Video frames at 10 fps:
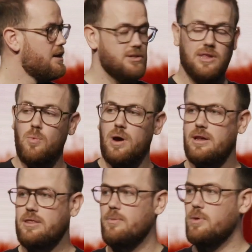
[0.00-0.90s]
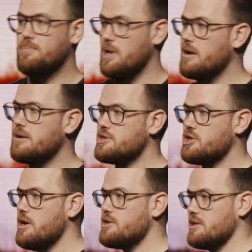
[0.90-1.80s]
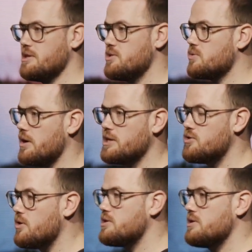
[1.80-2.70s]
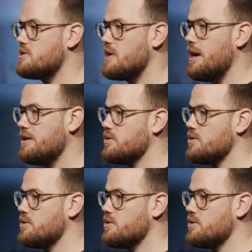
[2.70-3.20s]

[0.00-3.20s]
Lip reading: So they went and then we planted a church and it's still going strong to this day.